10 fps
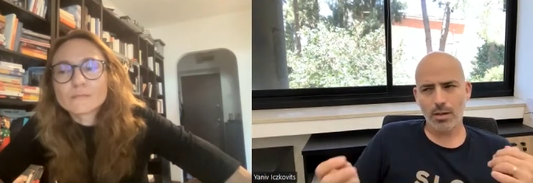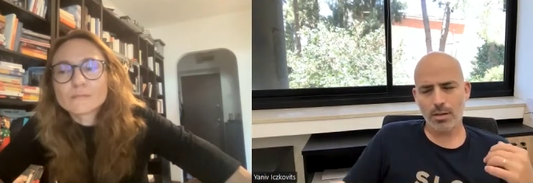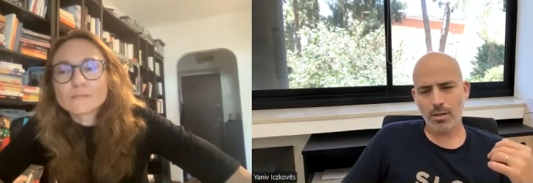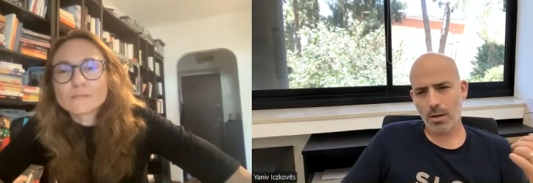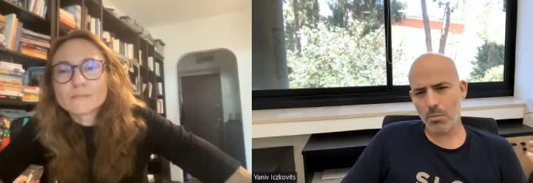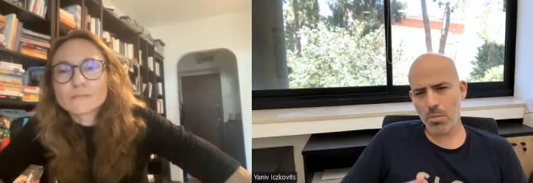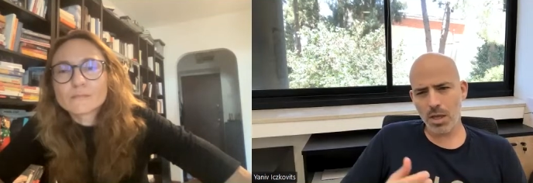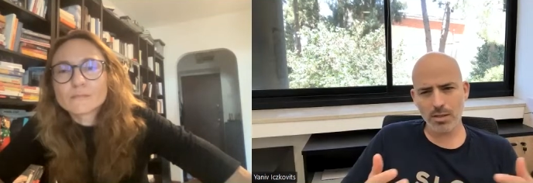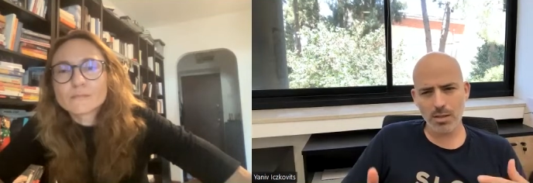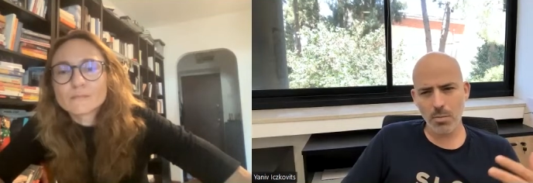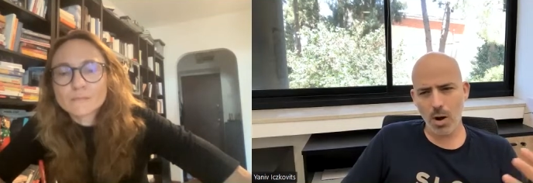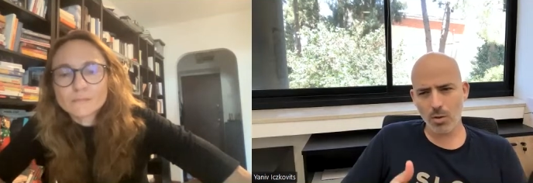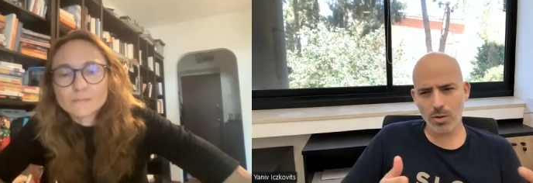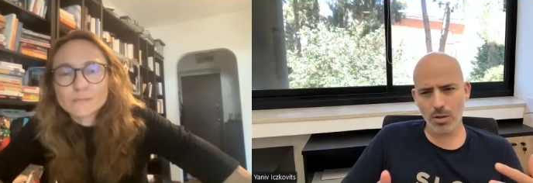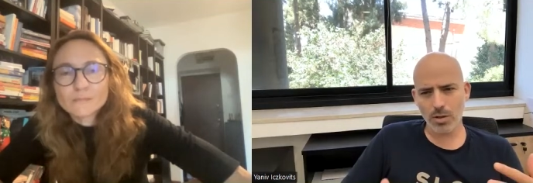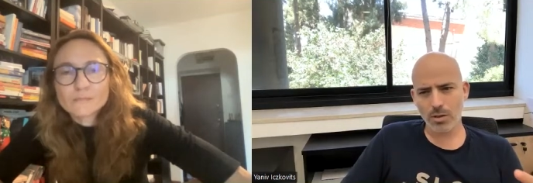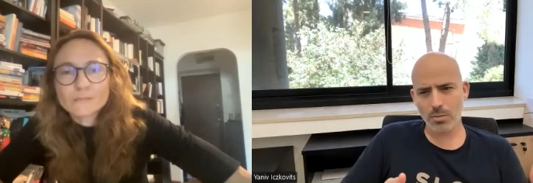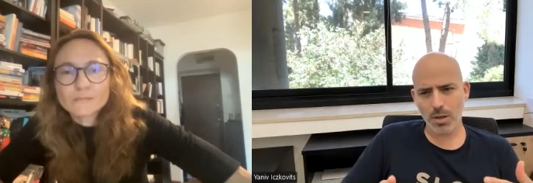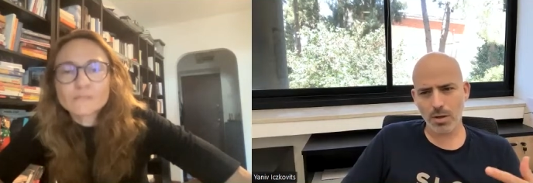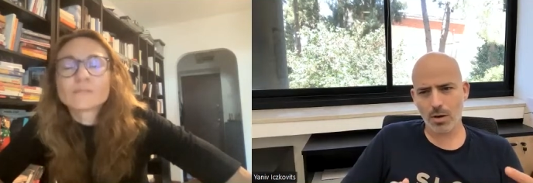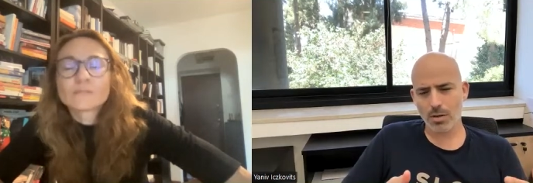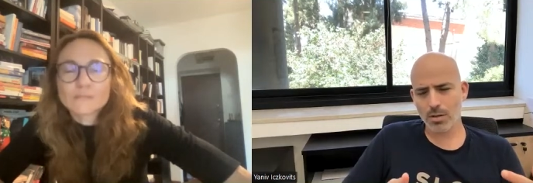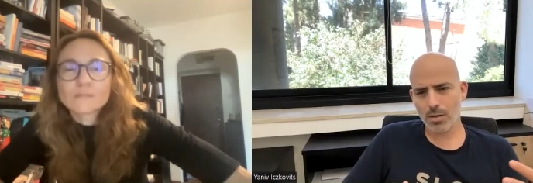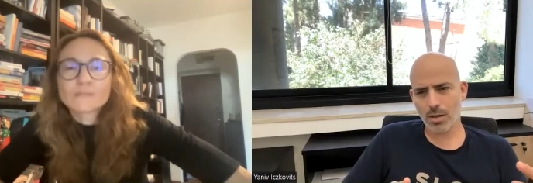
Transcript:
Speaker 1: some mixed emotions because,